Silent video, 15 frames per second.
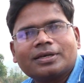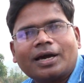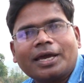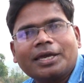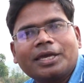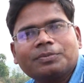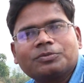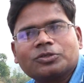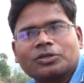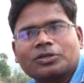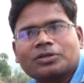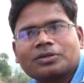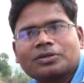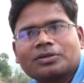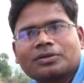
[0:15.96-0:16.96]
I capture.
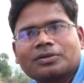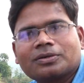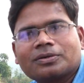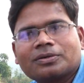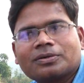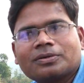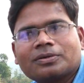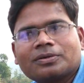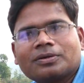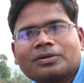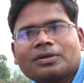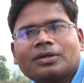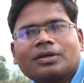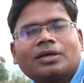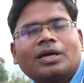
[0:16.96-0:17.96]

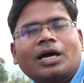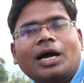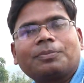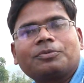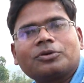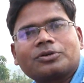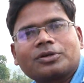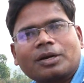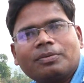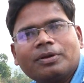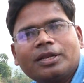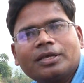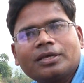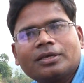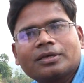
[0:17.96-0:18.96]
After
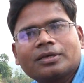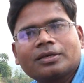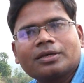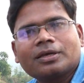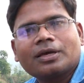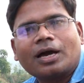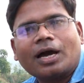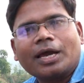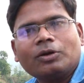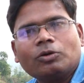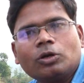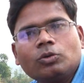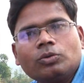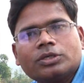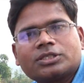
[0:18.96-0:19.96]
traveling, I
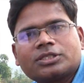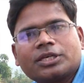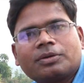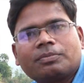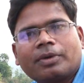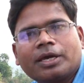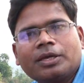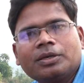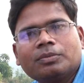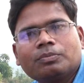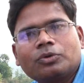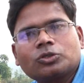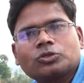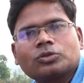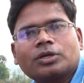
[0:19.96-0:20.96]
always share my
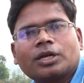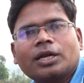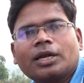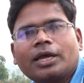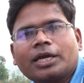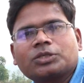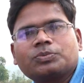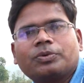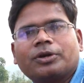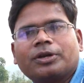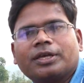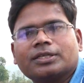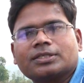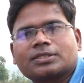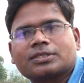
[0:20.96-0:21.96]
personal
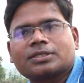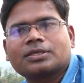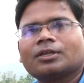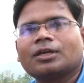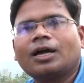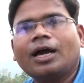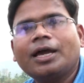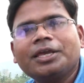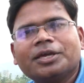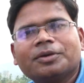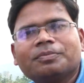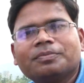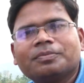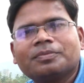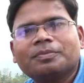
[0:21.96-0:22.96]
experience. I
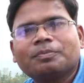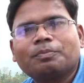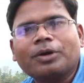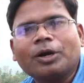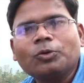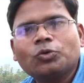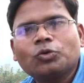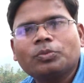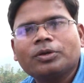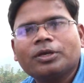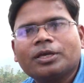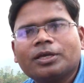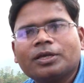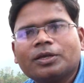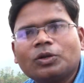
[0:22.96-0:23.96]
am proud to
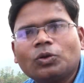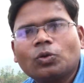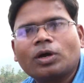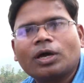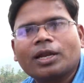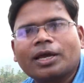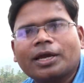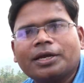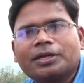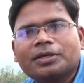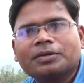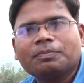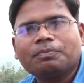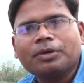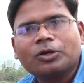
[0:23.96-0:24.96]
be a local guide
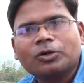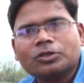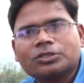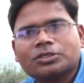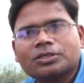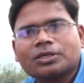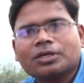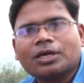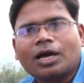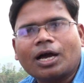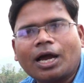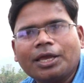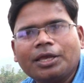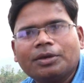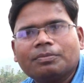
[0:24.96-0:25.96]
because
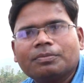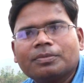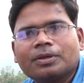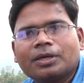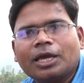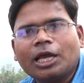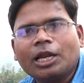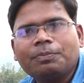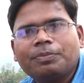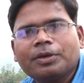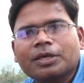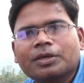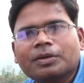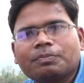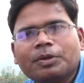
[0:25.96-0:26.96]
I am
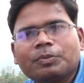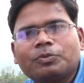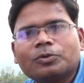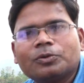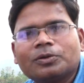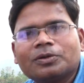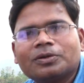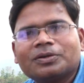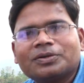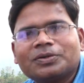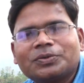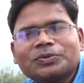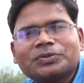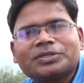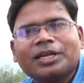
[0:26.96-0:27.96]
helping people
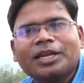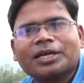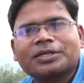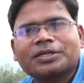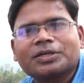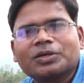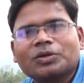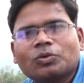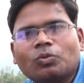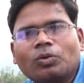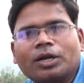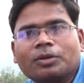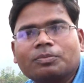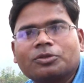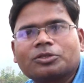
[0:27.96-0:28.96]
to select
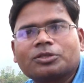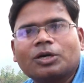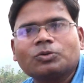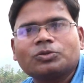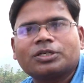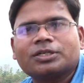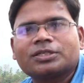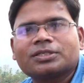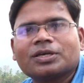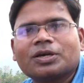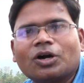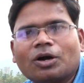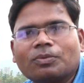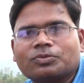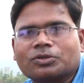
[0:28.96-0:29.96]
one of the thousands
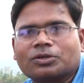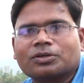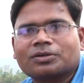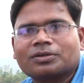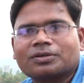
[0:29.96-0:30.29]
options